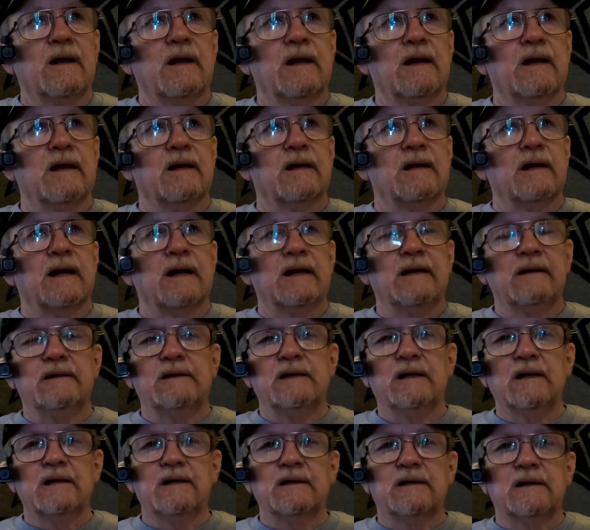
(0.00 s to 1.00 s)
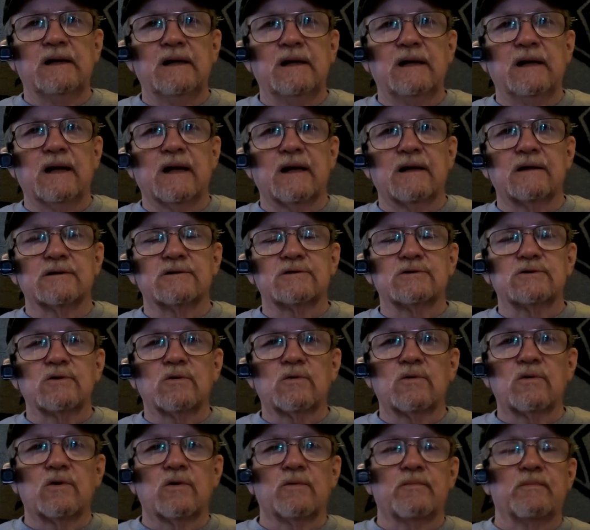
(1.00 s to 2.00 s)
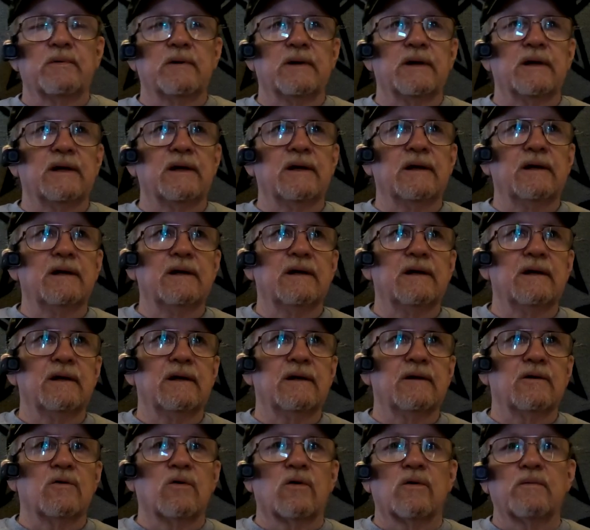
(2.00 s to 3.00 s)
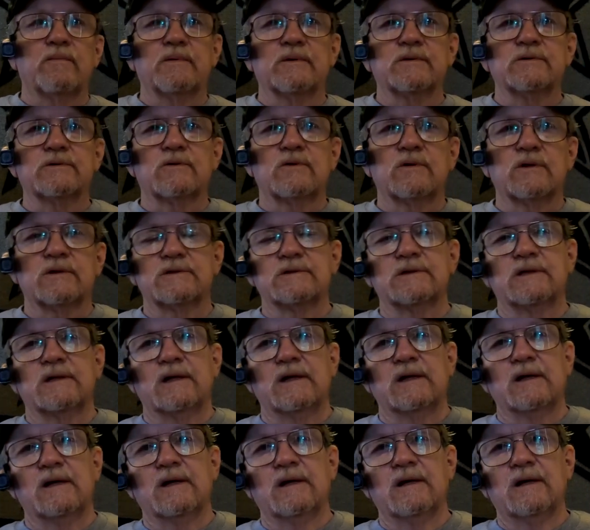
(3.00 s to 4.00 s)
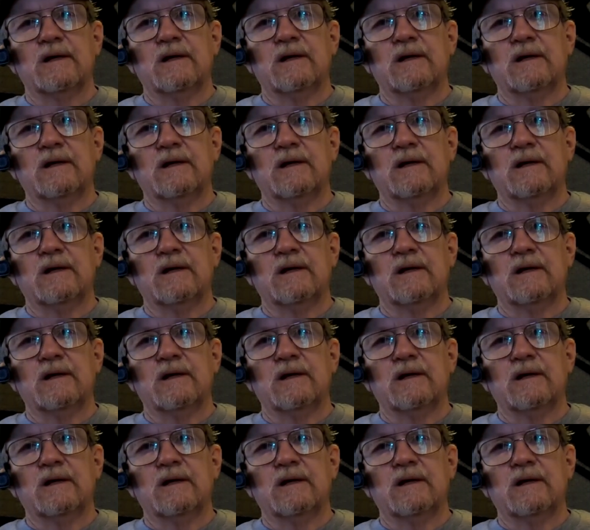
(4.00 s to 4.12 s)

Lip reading: And AT&T had a store opening in Corpus Christi,